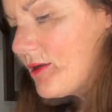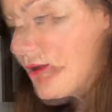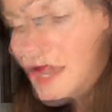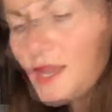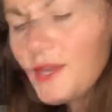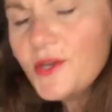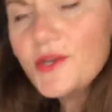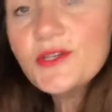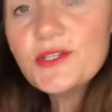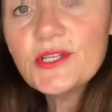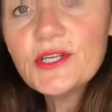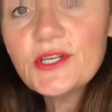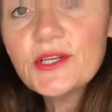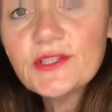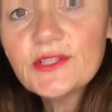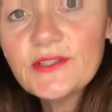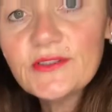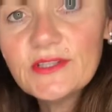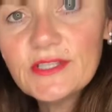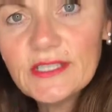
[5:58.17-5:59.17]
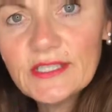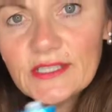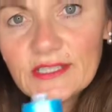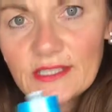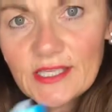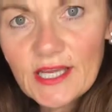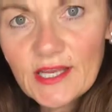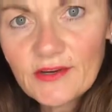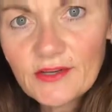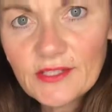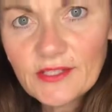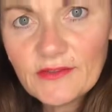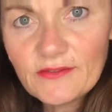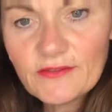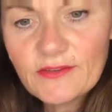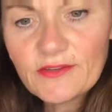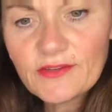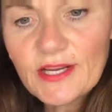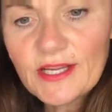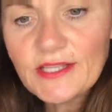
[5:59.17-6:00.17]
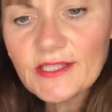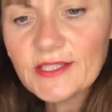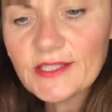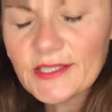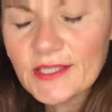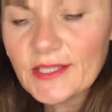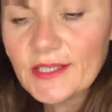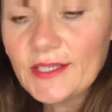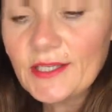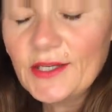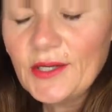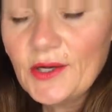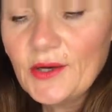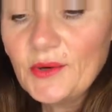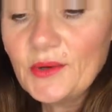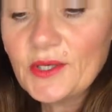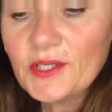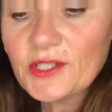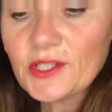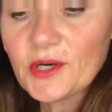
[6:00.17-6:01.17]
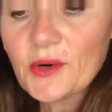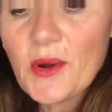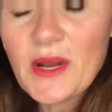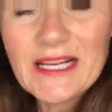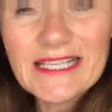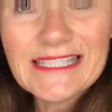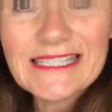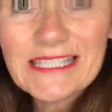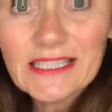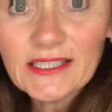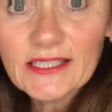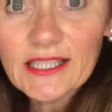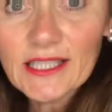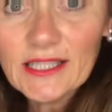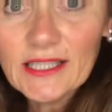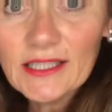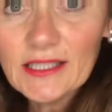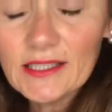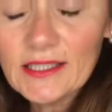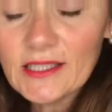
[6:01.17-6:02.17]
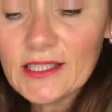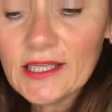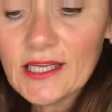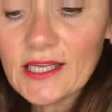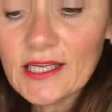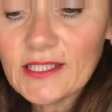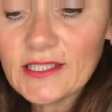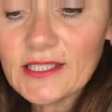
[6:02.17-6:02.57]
I use a lot of these decorative threads, which are quite silky and